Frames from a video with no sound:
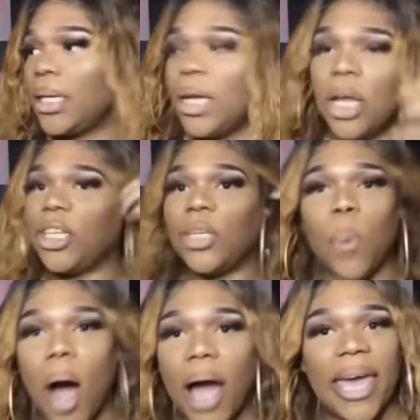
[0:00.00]
Just
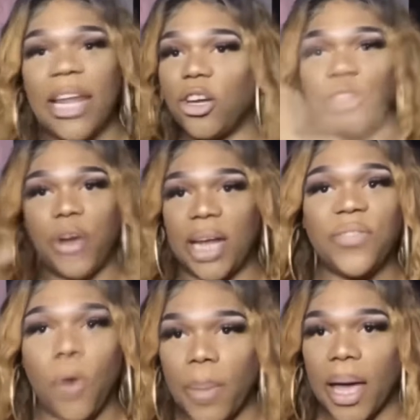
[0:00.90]
walk in your
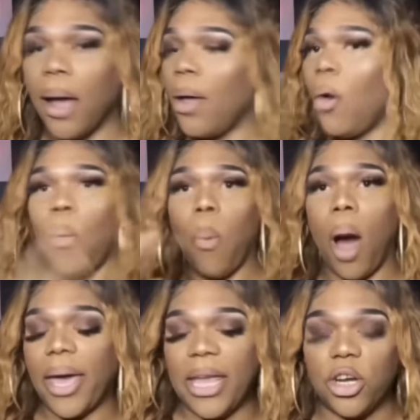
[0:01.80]
transphobia. Walk
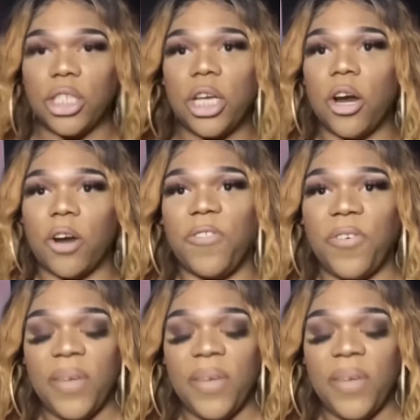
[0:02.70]
in your turf.